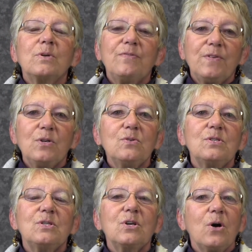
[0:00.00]

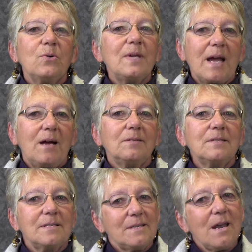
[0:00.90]
refused to go
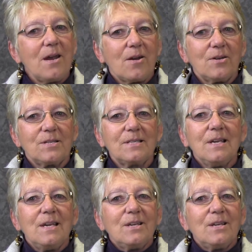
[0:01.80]
downstairs.